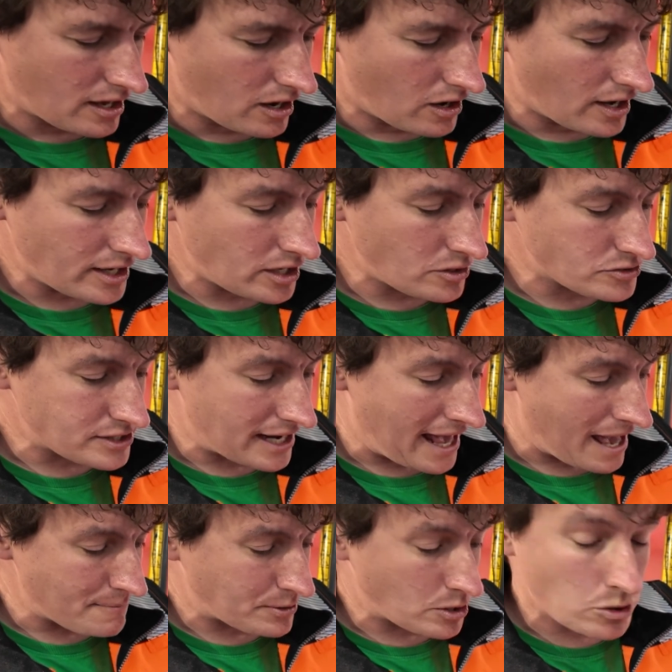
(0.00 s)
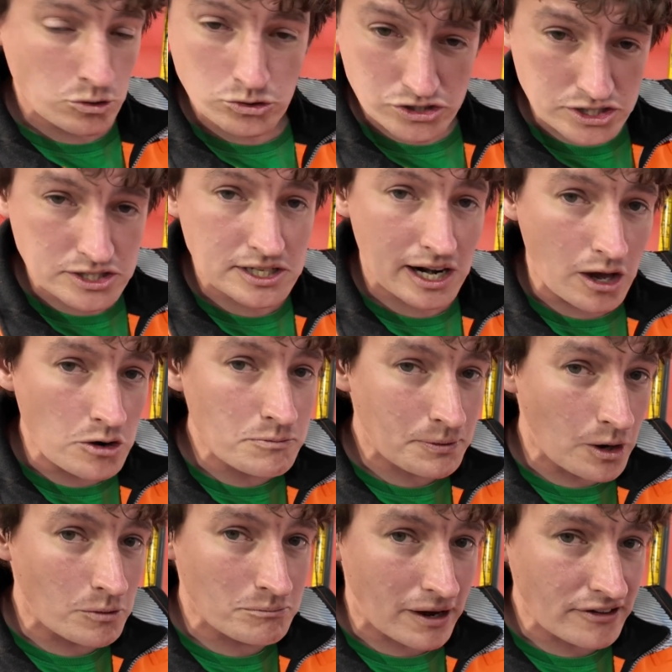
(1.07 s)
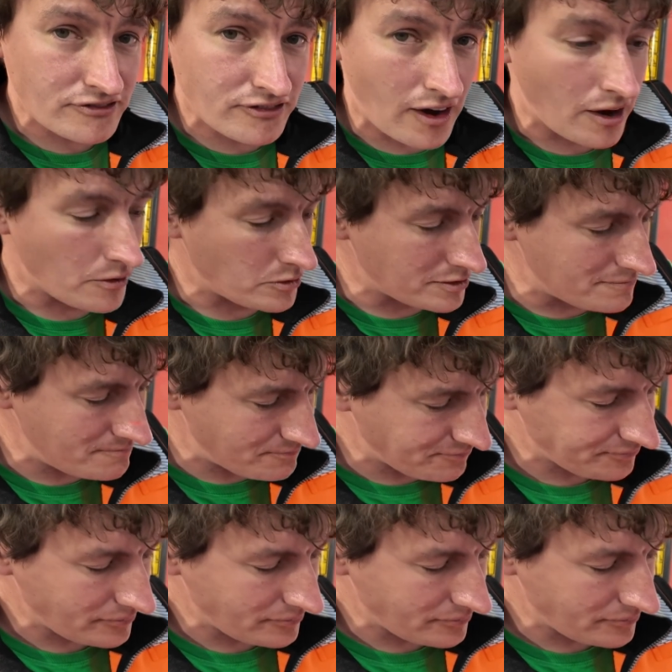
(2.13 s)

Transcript: I use an app called Slope on my phone,